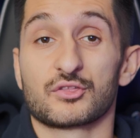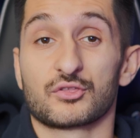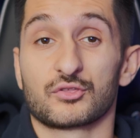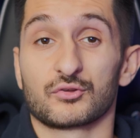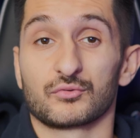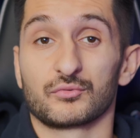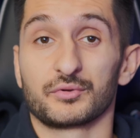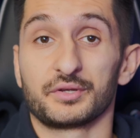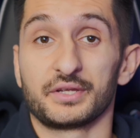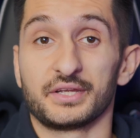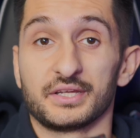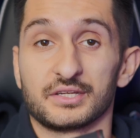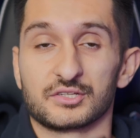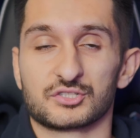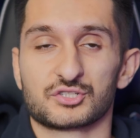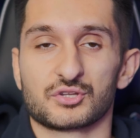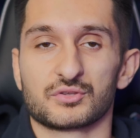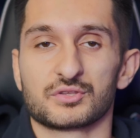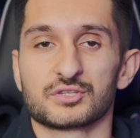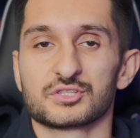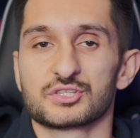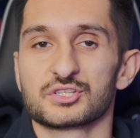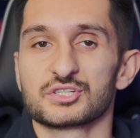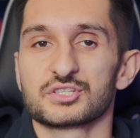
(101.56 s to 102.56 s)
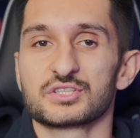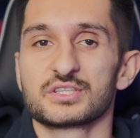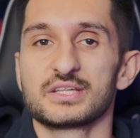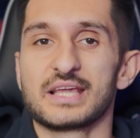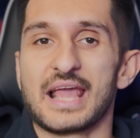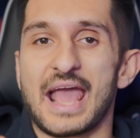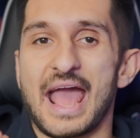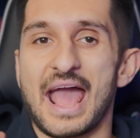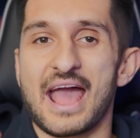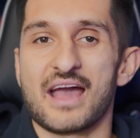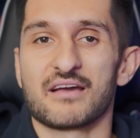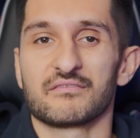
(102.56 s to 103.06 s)
3. So this is the
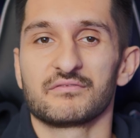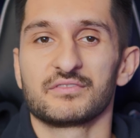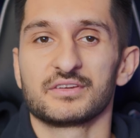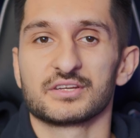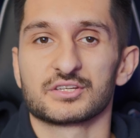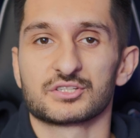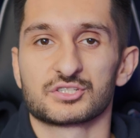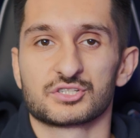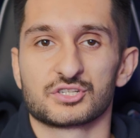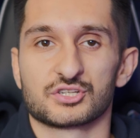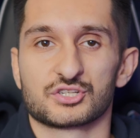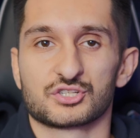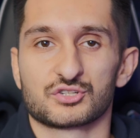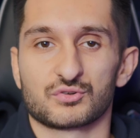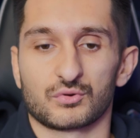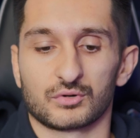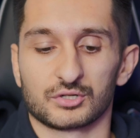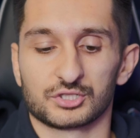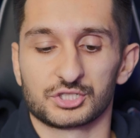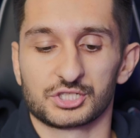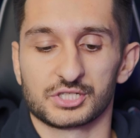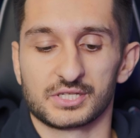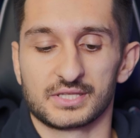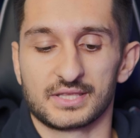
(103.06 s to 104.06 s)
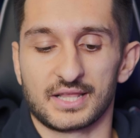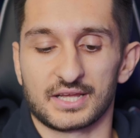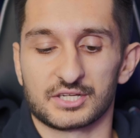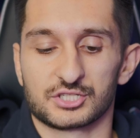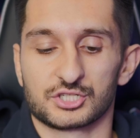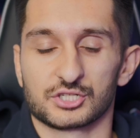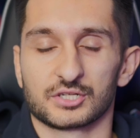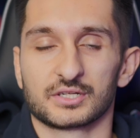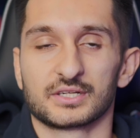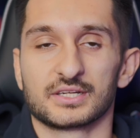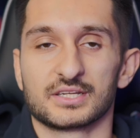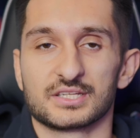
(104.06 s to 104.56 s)
heaviest distortion that
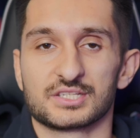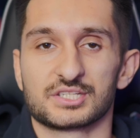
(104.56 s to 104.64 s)
you're going to